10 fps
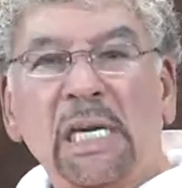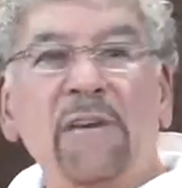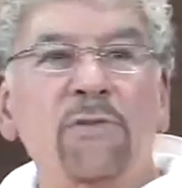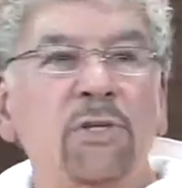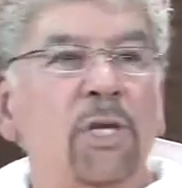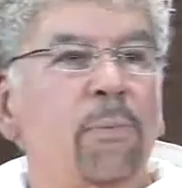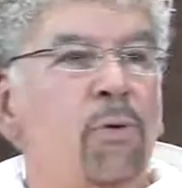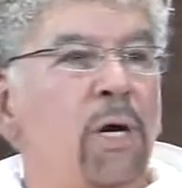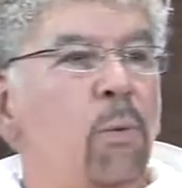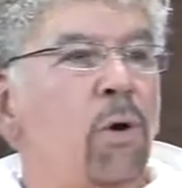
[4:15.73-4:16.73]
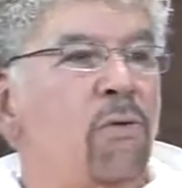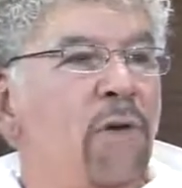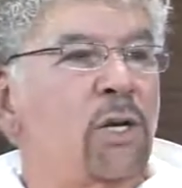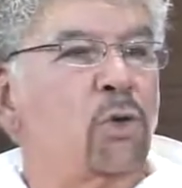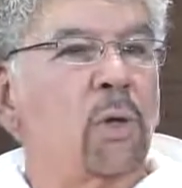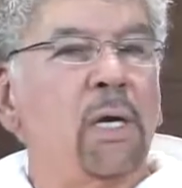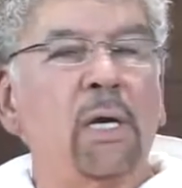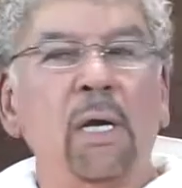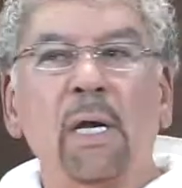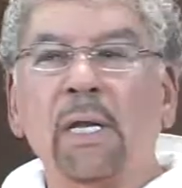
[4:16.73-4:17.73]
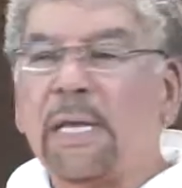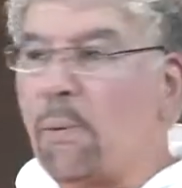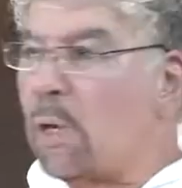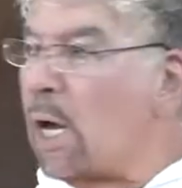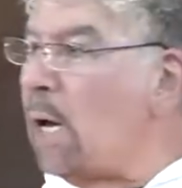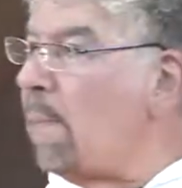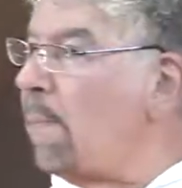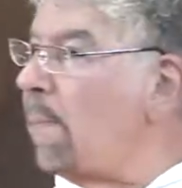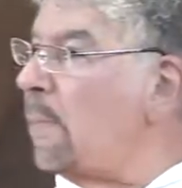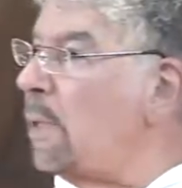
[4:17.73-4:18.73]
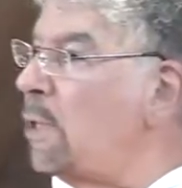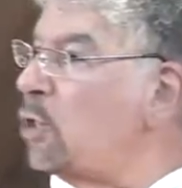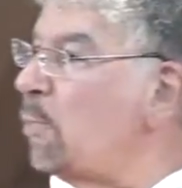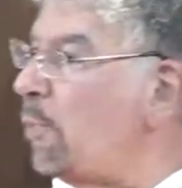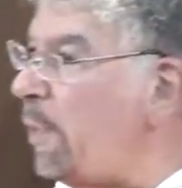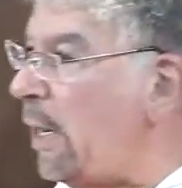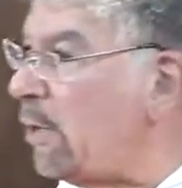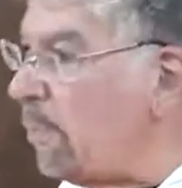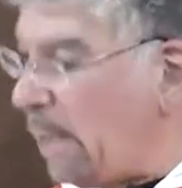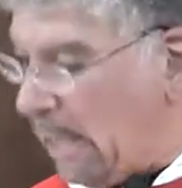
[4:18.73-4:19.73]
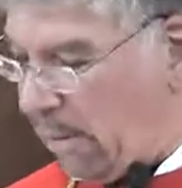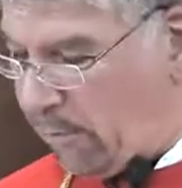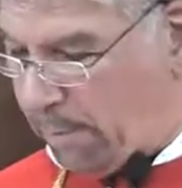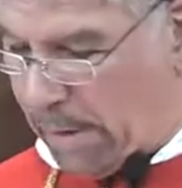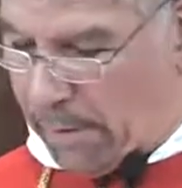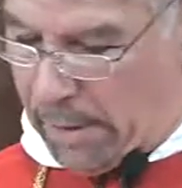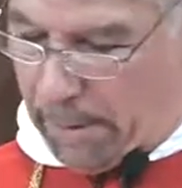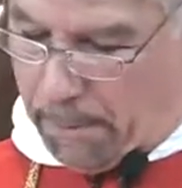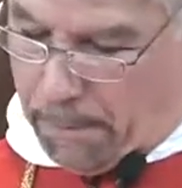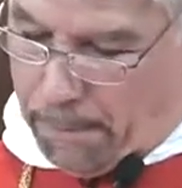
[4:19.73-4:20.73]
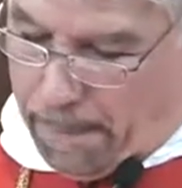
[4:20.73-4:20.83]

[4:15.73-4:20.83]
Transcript: even to the point where eventually they will come to prepare the body for burial.